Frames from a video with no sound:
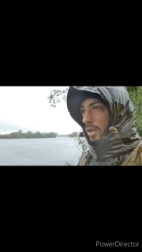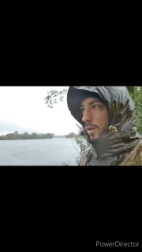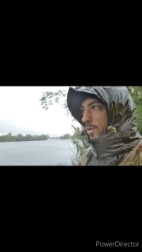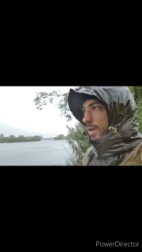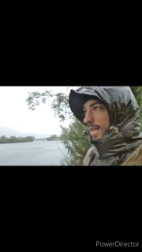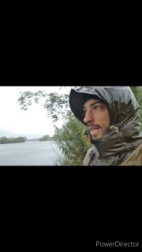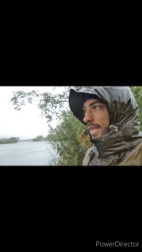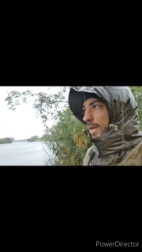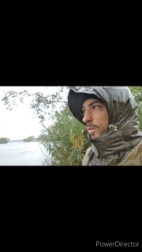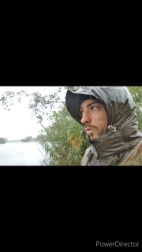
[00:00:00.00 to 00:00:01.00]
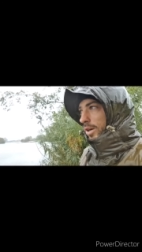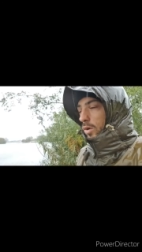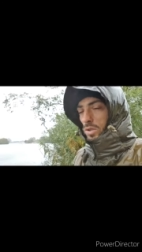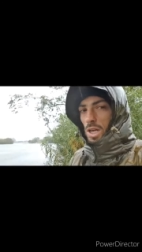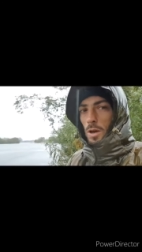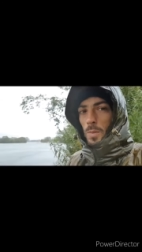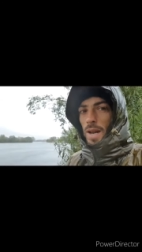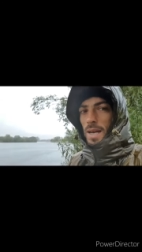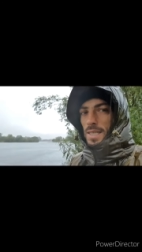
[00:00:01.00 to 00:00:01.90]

So we're in October now,